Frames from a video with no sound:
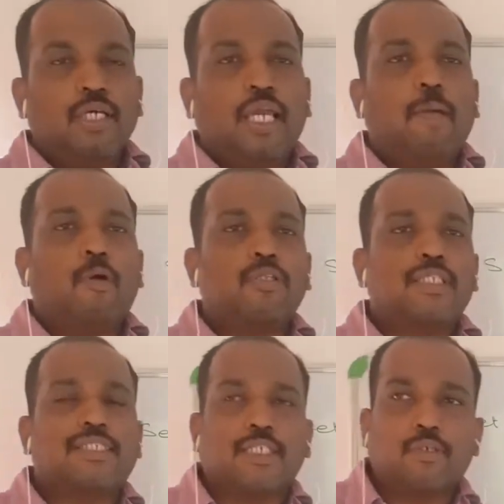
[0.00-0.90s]
Among
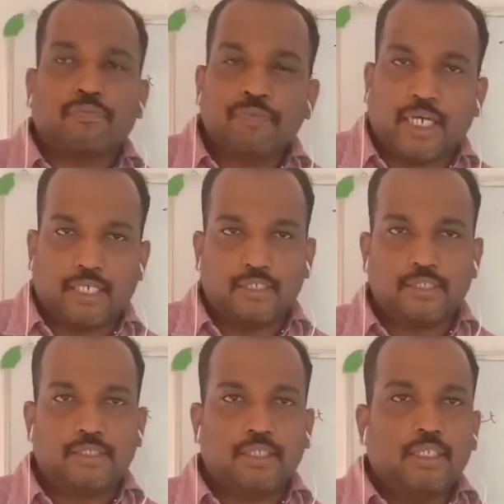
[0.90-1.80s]
this set of
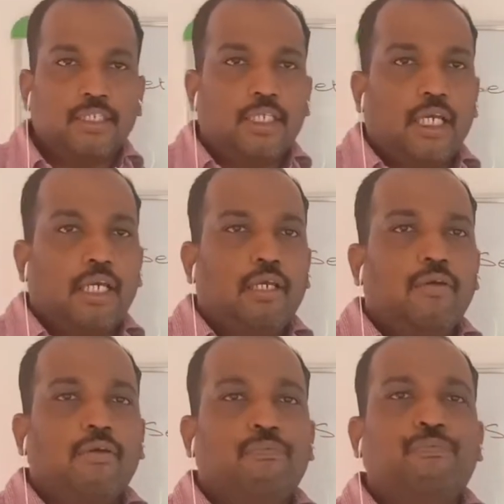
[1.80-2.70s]
dice, a
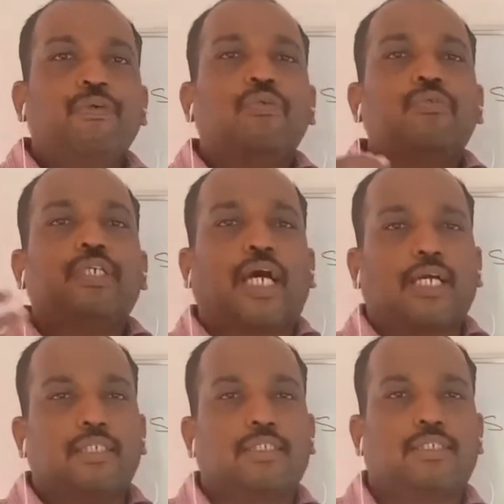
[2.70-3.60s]
few
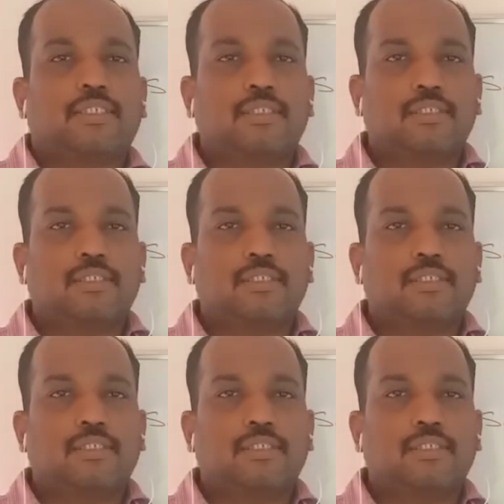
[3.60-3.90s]
dice